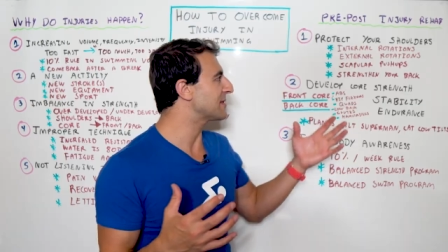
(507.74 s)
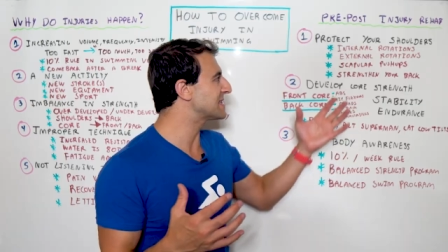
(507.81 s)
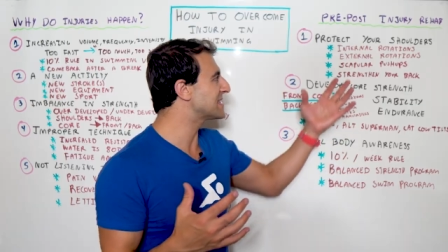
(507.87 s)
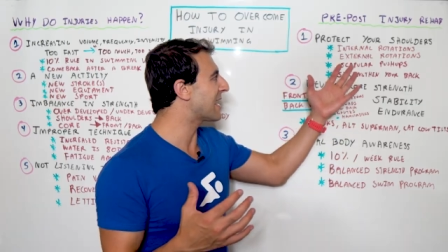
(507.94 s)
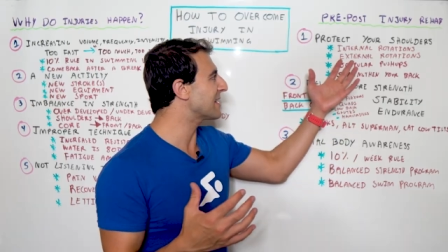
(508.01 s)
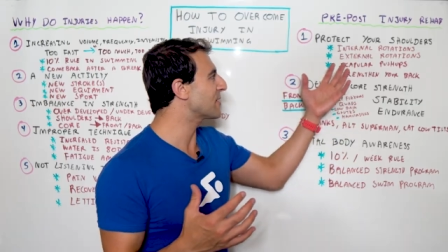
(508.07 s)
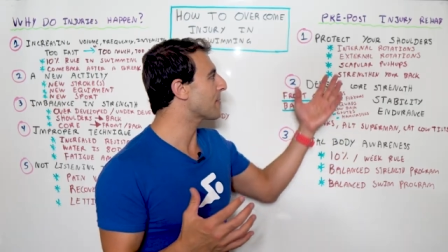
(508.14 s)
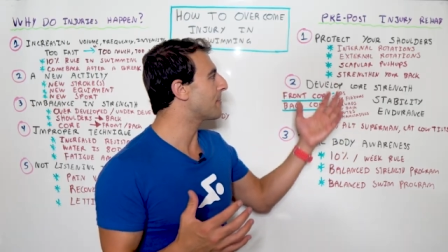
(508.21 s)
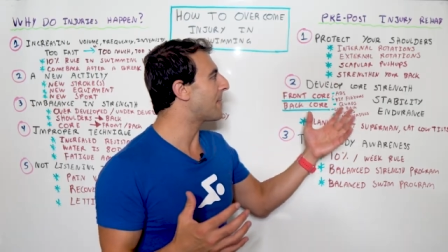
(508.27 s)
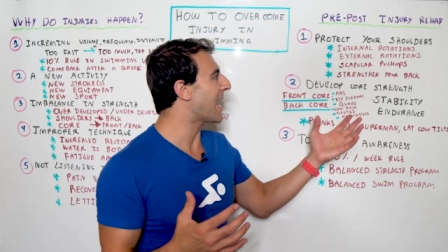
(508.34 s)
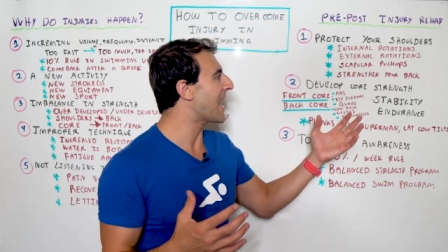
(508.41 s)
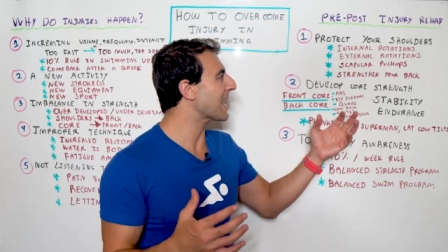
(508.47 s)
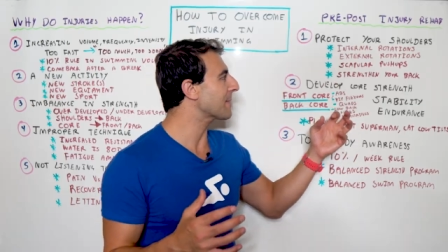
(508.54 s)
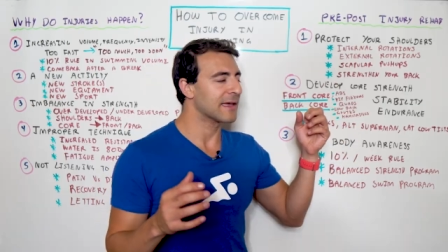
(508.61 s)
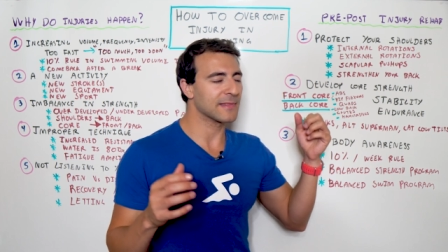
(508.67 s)
This is on your
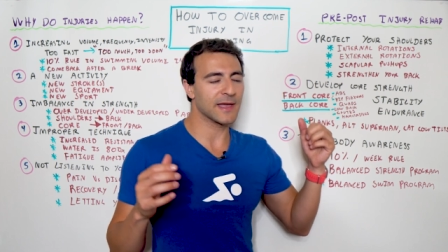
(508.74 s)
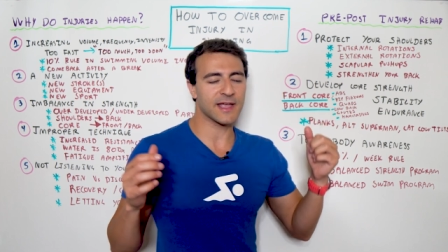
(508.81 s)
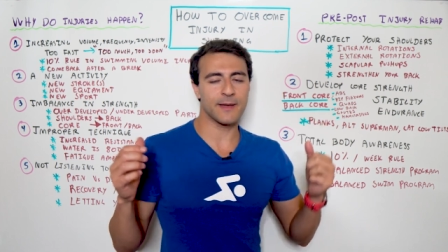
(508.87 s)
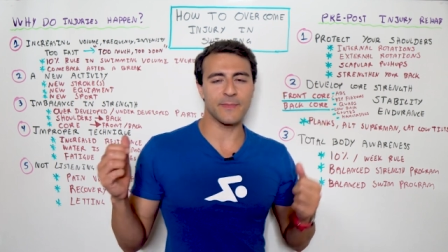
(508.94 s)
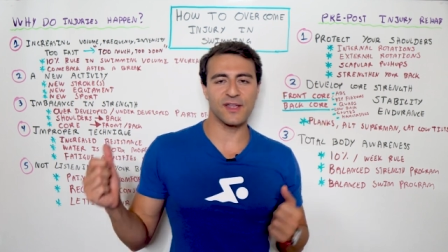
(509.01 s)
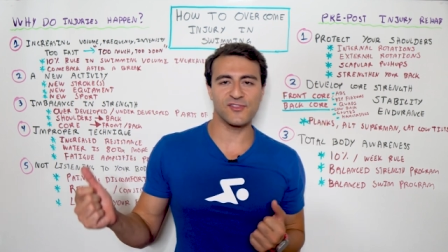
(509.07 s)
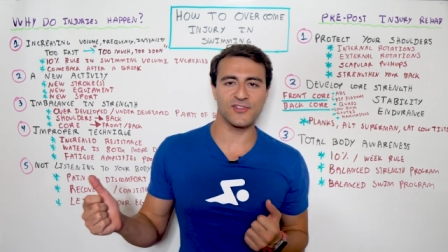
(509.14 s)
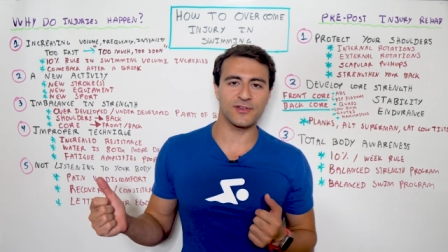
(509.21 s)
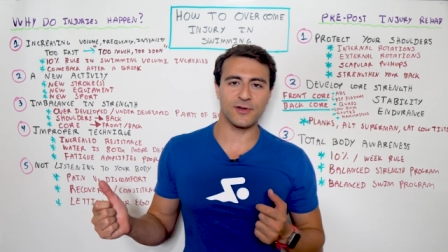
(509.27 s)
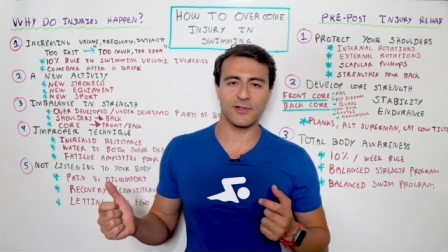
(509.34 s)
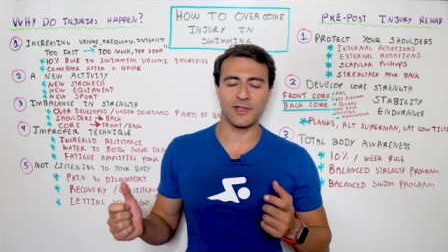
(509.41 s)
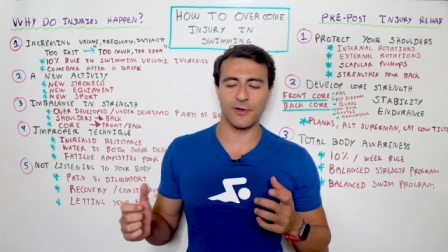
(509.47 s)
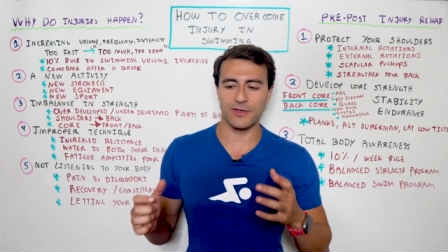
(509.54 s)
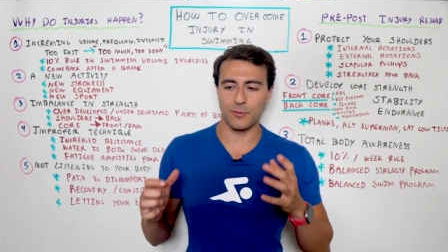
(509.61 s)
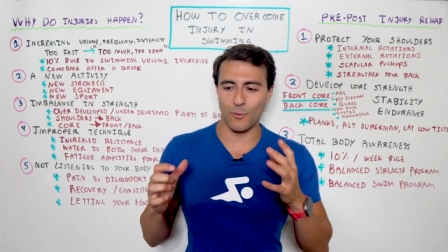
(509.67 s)
back. And like I mentioned
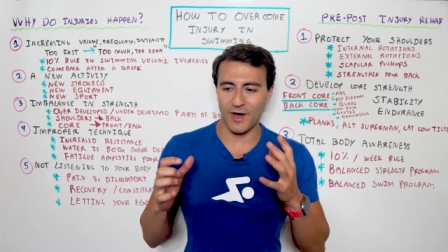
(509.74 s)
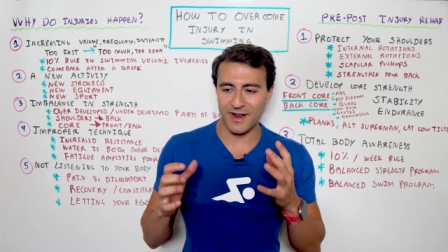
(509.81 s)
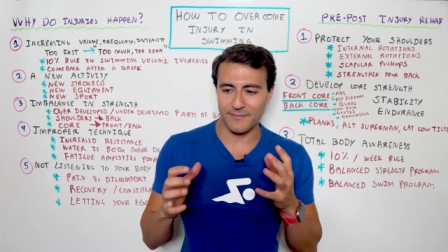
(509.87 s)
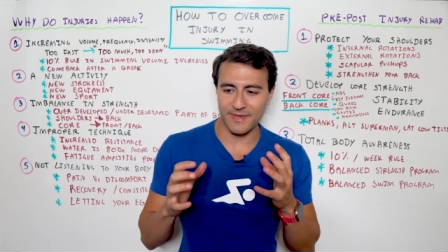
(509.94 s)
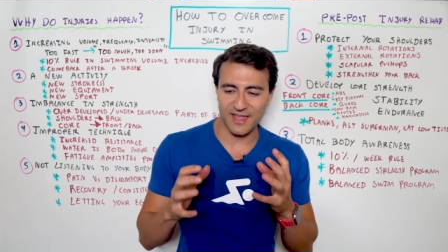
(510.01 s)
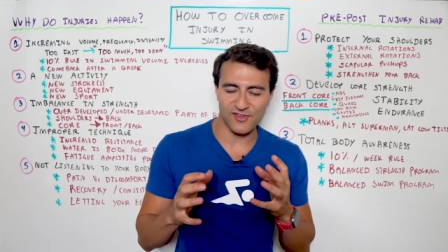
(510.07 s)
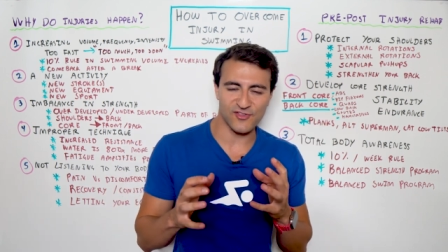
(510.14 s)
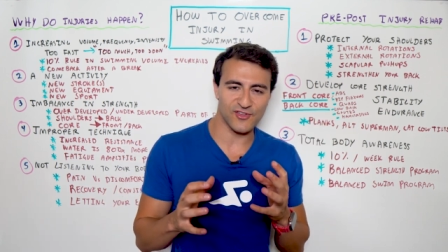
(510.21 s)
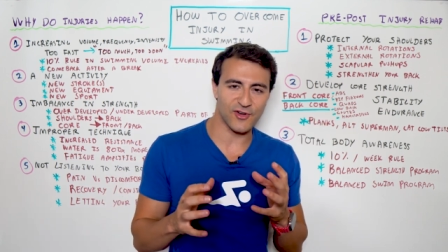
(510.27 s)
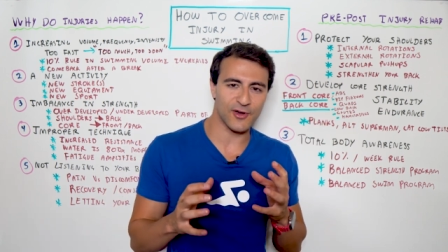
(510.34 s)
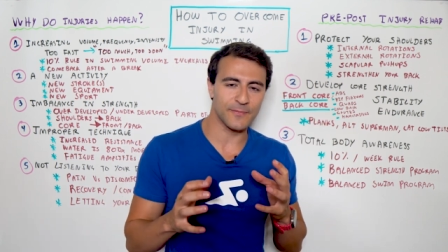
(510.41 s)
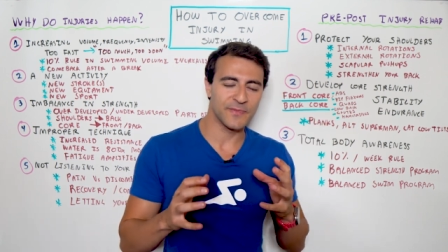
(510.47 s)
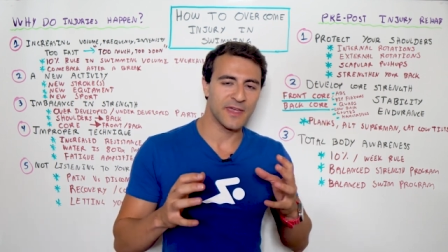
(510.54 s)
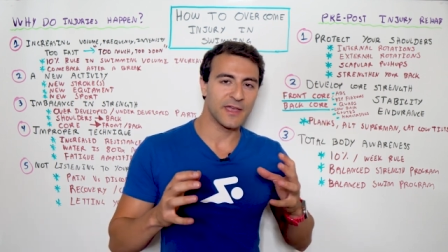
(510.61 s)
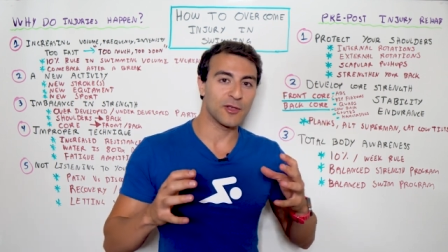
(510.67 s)
earlier, you wanna make
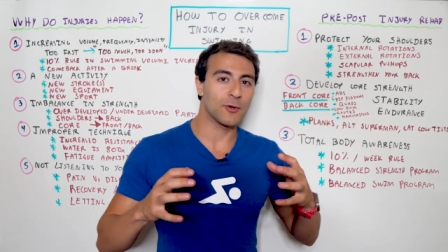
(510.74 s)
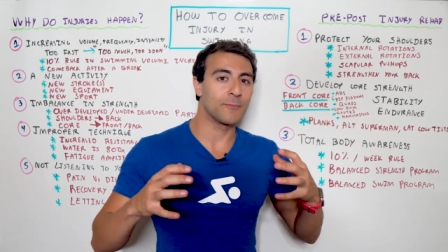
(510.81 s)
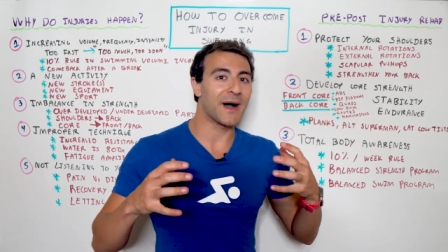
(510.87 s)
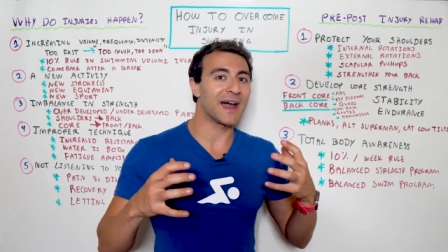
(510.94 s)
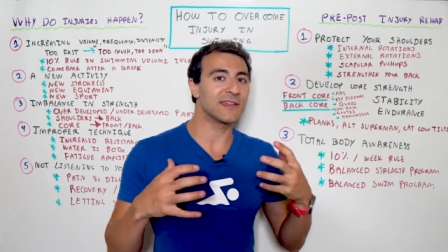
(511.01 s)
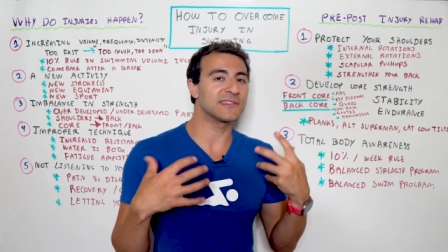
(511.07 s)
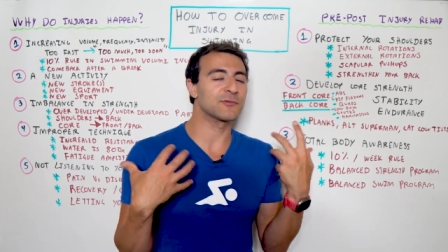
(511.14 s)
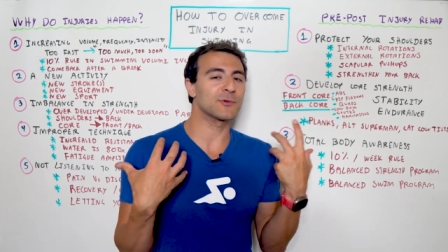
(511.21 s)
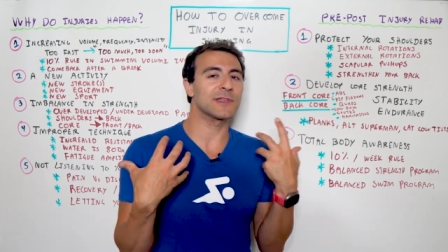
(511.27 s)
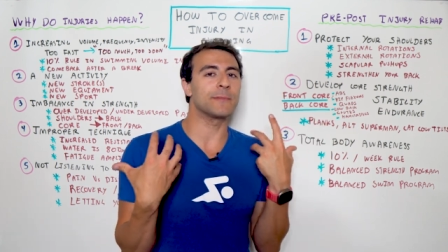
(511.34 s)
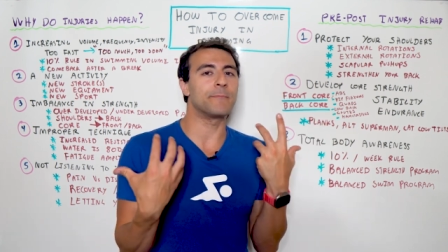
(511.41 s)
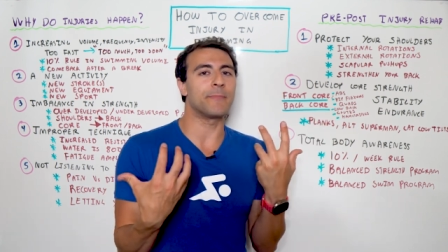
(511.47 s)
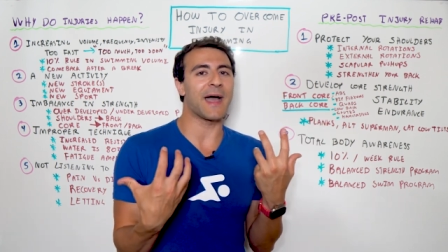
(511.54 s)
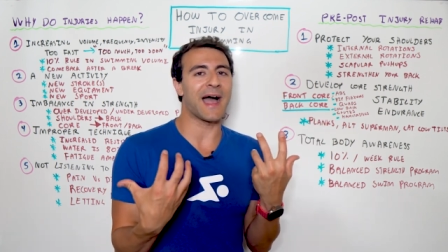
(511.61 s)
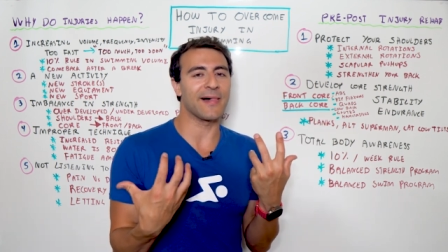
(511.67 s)
sure your body's really
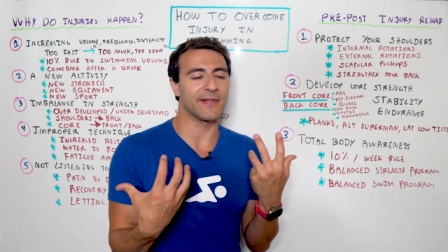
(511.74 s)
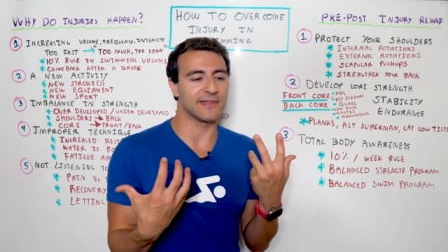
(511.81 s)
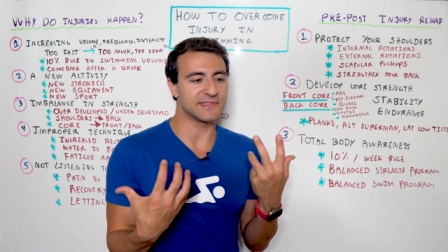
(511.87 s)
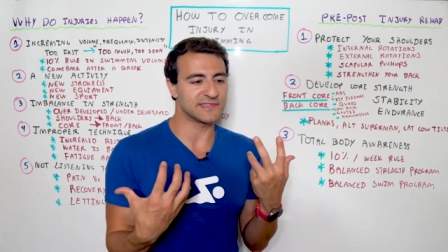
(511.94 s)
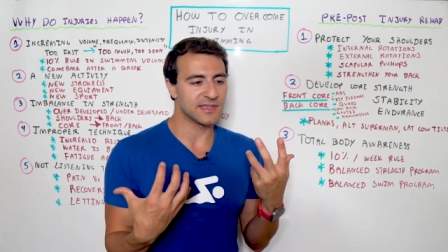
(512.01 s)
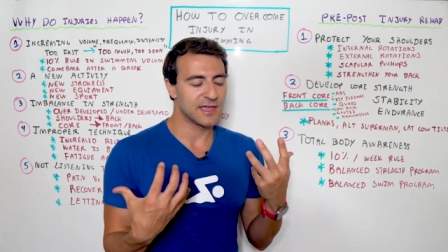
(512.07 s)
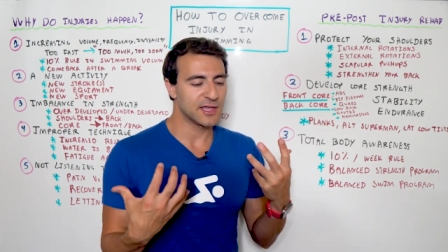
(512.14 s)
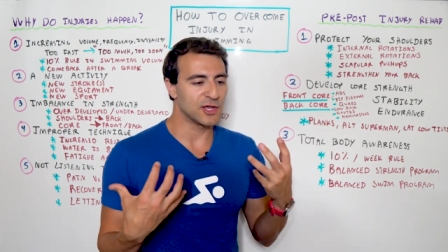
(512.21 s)
balanced.